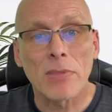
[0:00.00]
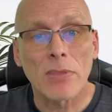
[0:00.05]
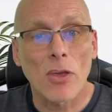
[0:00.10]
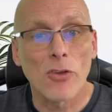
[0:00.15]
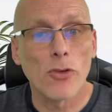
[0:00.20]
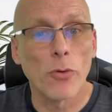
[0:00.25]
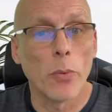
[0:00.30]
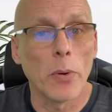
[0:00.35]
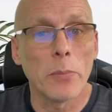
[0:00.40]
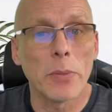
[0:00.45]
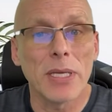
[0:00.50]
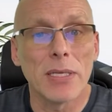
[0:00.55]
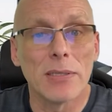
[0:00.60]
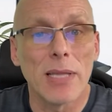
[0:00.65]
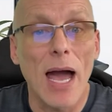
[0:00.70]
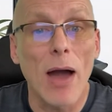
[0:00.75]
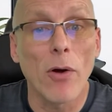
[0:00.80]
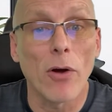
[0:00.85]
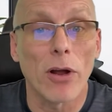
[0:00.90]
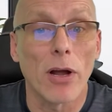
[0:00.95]
So when we
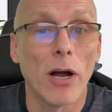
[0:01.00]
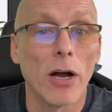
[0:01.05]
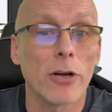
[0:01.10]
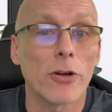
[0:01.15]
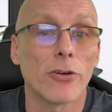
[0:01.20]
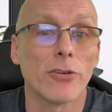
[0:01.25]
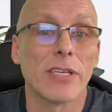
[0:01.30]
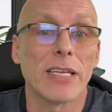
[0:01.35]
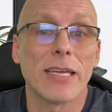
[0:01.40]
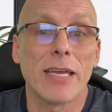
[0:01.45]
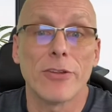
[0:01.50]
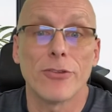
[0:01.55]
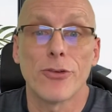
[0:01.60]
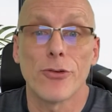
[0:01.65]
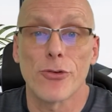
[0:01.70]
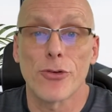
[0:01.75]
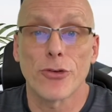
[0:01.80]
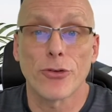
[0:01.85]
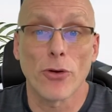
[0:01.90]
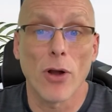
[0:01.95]
allow our hunger to get too
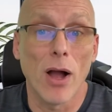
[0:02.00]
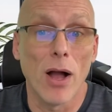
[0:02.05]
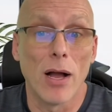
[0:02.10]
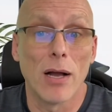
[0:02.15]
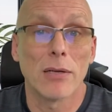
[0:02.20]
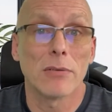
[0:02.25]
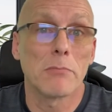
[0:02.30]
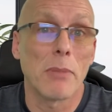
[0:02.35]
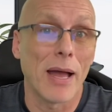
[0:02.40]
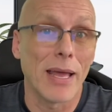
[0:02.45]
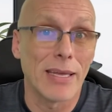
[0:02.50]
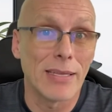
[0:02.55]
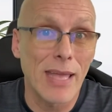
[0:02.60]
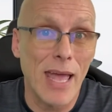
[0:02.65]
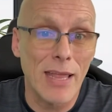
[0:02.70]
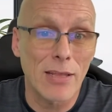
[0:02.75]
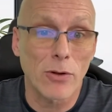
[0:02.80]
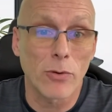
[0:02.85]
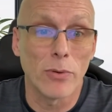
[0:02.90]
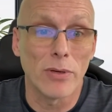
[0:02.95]
strong by
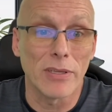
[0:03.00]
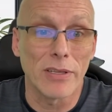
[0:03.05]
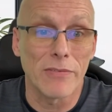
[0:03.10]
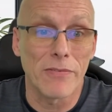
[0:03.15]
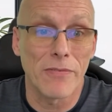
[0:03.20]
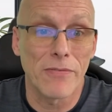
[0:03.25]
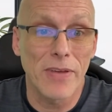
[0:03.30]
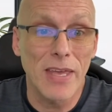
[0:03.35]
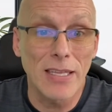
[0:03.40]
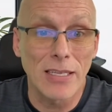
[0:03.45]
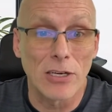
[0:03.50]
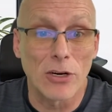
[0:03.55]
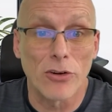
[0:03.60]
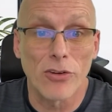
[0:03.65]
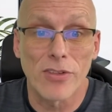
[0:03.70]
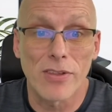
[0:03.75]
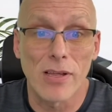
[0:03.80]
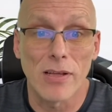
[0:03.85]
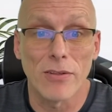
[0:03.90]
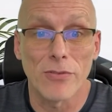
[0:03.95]
inadequately feeding
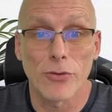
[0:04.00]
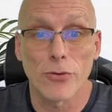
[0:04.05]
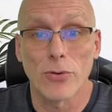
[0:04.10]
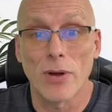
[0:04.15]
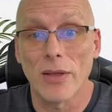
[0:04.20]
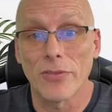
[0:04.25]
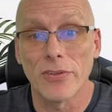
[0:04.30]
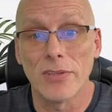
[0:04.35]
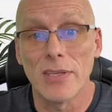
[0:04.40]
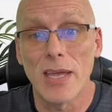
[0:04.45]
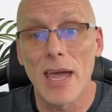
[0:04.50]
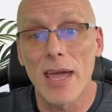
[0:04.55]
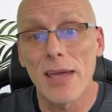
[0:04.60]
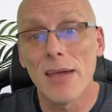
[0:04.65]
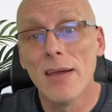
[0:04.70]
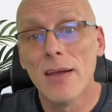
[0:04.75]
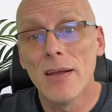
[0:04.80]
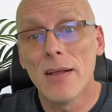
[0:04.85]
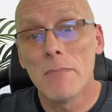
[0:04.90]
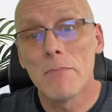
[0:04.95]
ourselves throughout the day,
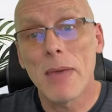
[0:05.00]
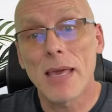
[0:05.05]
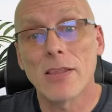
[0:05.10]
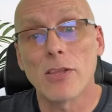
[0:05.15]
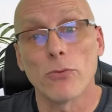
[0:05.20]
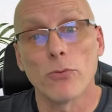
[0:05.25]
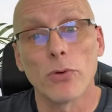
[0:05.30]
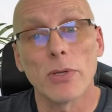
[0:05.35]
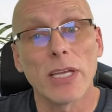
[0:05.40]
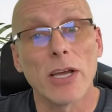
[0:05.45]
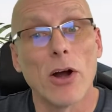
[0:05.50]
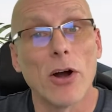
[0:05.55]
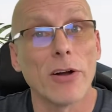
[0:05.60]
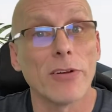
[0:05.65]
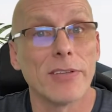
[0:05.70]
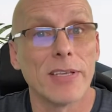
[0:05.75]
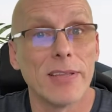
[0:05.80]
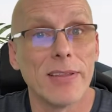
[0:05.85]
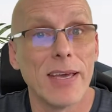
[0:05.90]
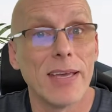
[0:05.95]
makes it really
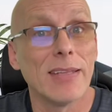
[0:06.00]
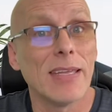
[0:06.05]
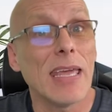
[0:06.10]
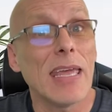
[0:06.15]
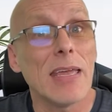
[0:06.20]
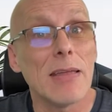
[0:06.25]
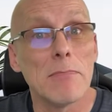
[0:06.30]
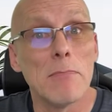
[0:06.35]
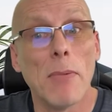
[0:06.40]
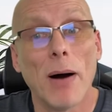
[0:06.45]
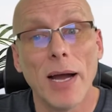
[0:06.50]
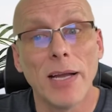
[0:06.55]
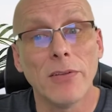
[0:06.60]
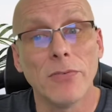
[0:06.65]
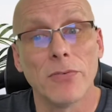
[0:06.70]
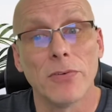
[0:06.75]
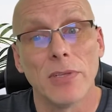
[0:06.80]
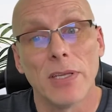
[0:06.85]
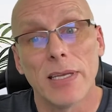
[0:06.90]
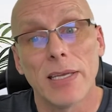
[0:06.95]
hard to then eat
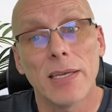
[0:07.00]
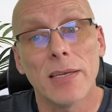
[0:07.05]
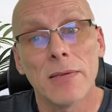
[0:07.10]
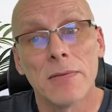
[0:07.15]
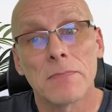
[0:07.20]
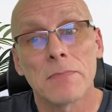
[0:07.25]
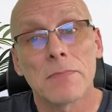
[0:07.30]
mindfully,